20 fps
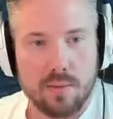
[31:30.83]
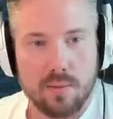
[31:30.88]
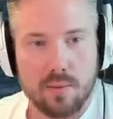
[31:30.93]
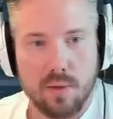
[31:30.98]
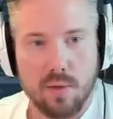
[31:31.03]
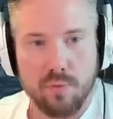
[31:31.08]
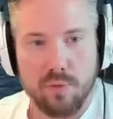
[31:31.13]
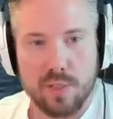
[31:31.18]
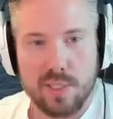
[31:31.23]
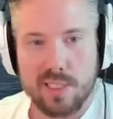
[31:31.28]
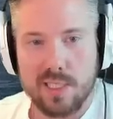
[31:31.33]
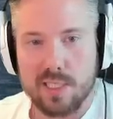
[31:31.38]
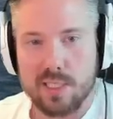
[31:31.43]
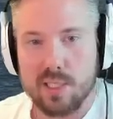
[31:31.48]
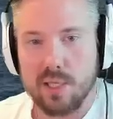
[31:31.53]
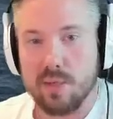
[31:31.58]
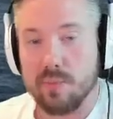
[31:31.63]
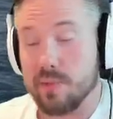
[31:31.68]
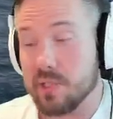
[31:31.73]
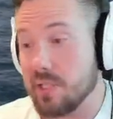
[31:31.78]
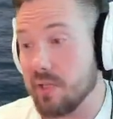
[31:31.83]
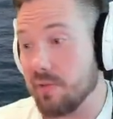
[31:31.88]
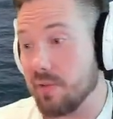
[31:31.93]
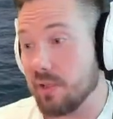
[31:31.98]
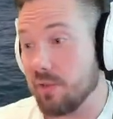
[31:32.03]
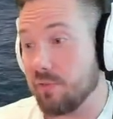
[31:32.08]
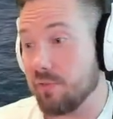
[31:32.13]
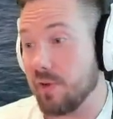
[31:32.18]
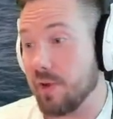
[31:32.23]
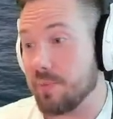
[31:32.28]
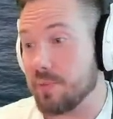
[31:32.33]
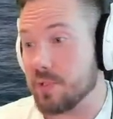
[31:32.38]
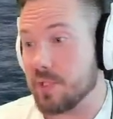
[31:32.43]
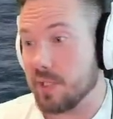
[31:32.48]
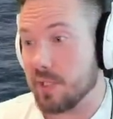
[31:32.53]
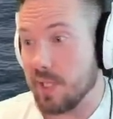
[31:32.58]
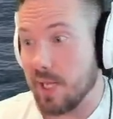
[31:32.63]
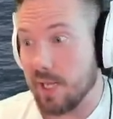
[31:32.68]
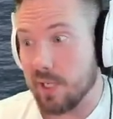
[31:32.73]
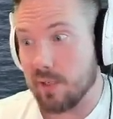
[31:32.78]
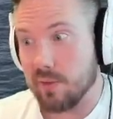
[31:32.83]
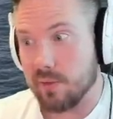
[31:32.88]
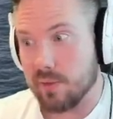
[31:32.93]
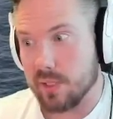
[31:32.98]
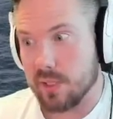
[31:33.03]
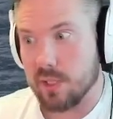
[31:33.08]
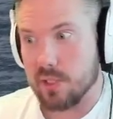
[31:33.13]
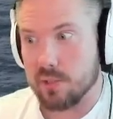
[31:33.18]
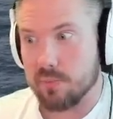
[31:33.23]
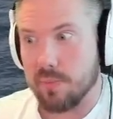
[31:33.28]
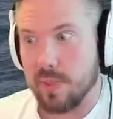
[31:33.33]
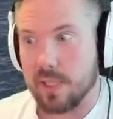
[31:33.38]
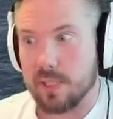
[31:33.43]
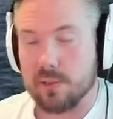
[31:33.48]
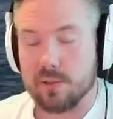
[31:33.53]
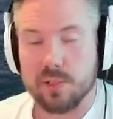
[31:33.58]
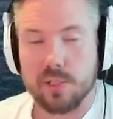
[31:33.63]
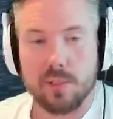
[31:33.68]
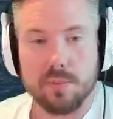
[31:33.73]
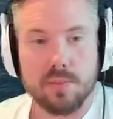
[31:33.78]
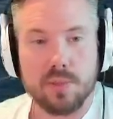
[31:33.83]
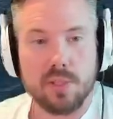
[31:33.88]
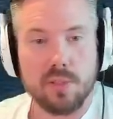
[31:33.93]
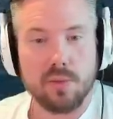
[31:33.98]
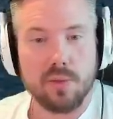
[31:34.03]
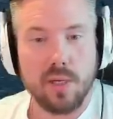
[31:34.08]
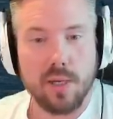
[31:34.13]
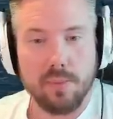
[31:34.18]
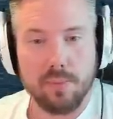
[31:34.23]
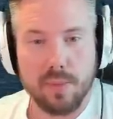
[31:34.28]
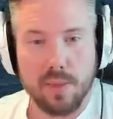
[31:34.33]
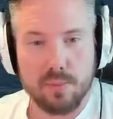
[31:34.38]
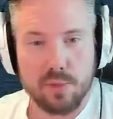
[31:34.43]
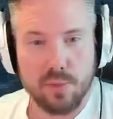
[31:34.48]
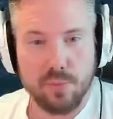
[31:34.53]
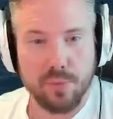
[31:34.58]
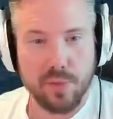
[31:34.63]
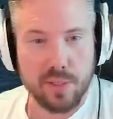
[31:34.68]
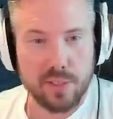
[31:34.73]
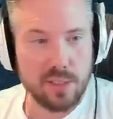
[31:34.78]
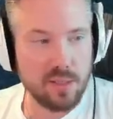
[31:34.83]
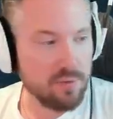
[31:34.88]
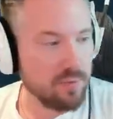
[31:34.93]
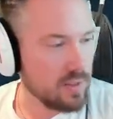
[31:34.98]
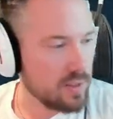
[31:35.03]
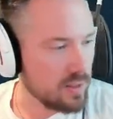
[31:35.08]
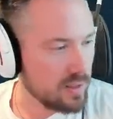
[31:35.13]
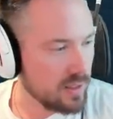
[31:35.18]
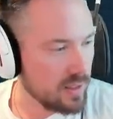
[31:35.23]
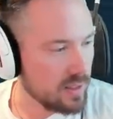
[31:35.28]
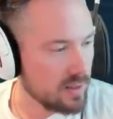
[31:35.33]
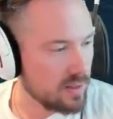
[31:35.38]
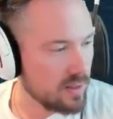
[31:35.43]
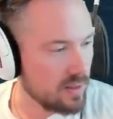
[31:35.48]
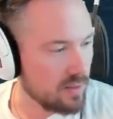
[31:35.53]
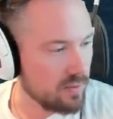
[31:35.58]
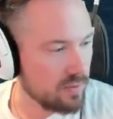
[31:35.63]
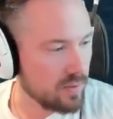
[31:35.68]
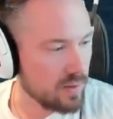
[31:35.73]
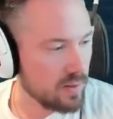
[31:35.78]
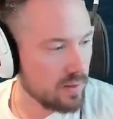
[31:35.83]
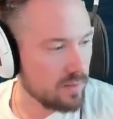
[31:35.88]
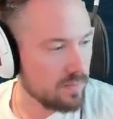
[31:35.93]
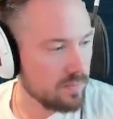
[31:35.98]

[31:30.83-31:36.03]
Obviously it's gonna be 75% accuracy because battleship, so I'm surprised if it'll hit anything.